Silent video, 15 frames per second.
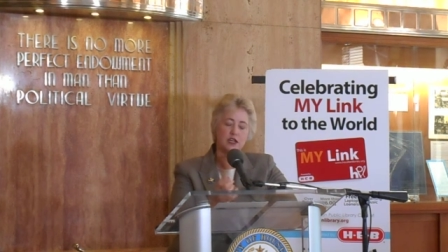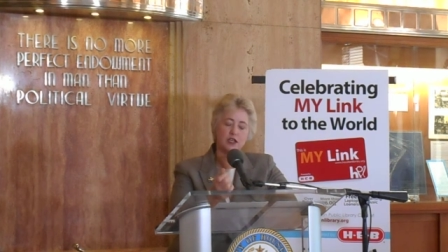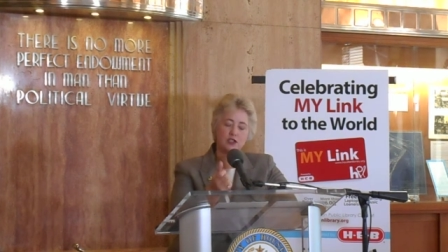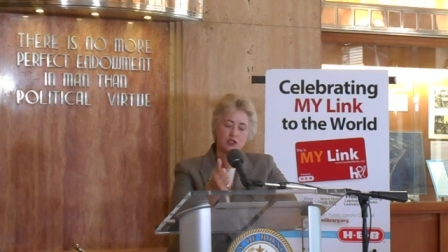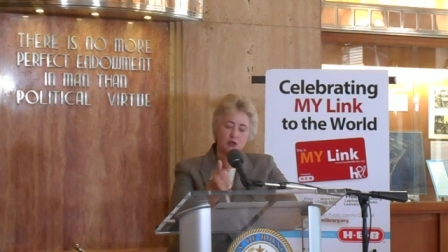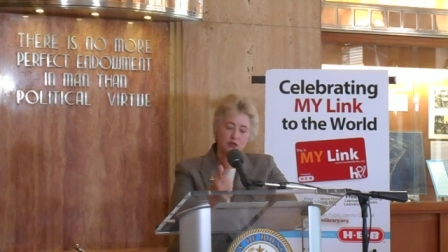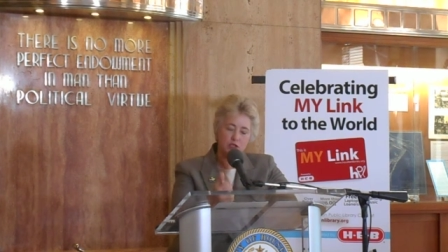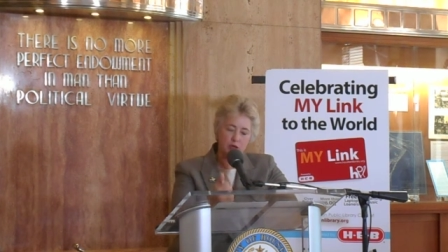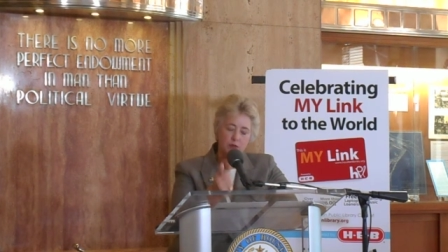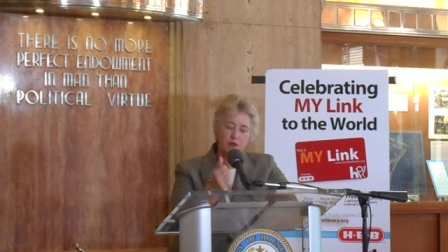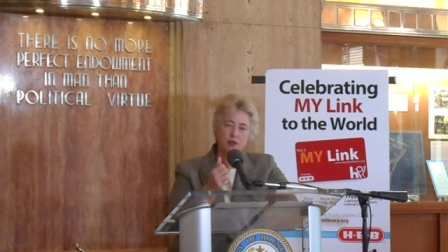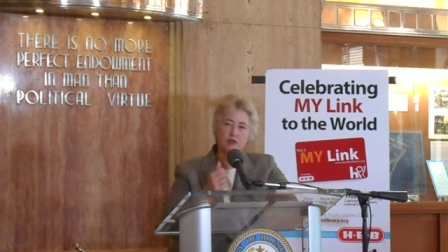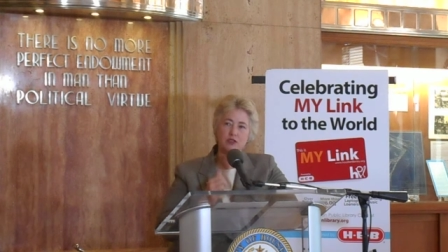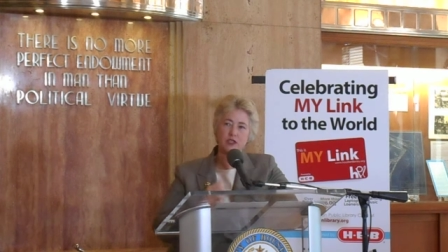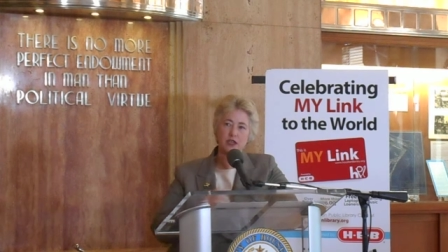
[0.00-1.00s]
And so some
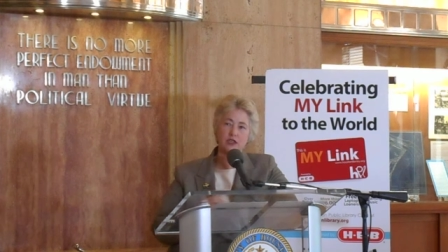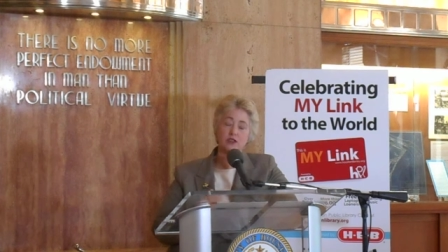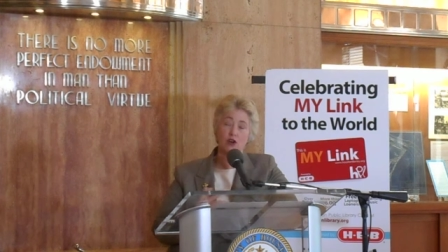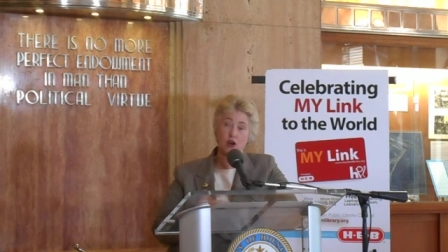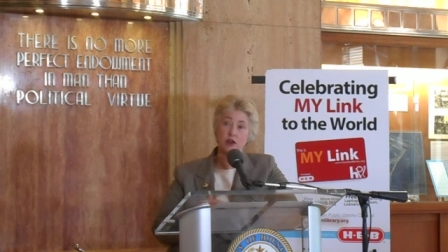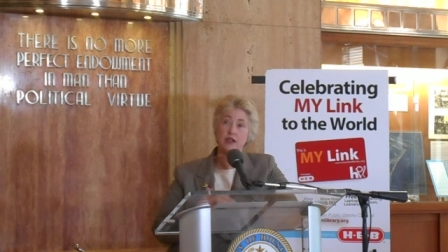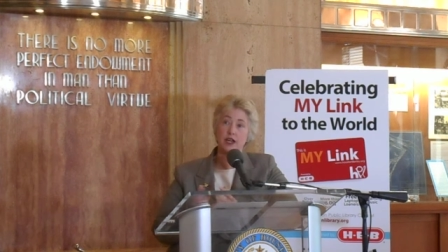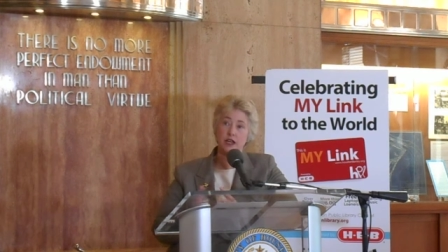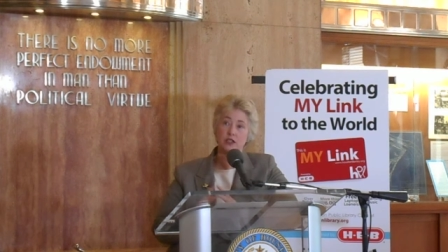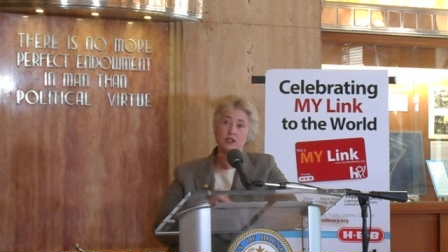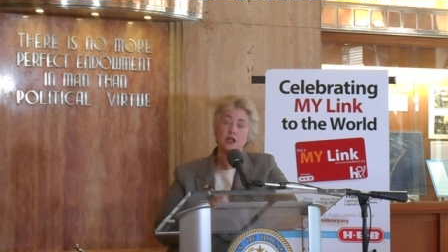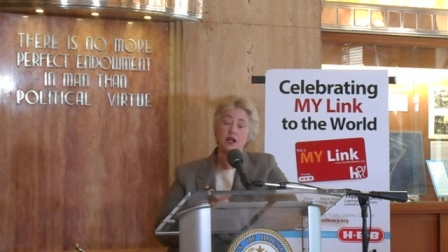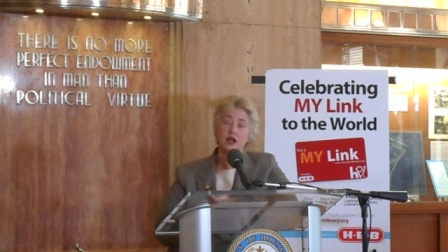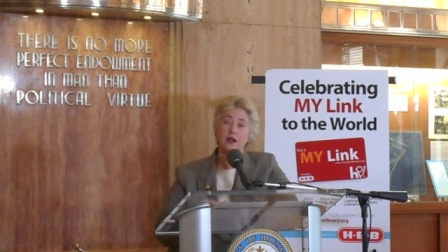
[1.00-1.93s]
of those things are, yes,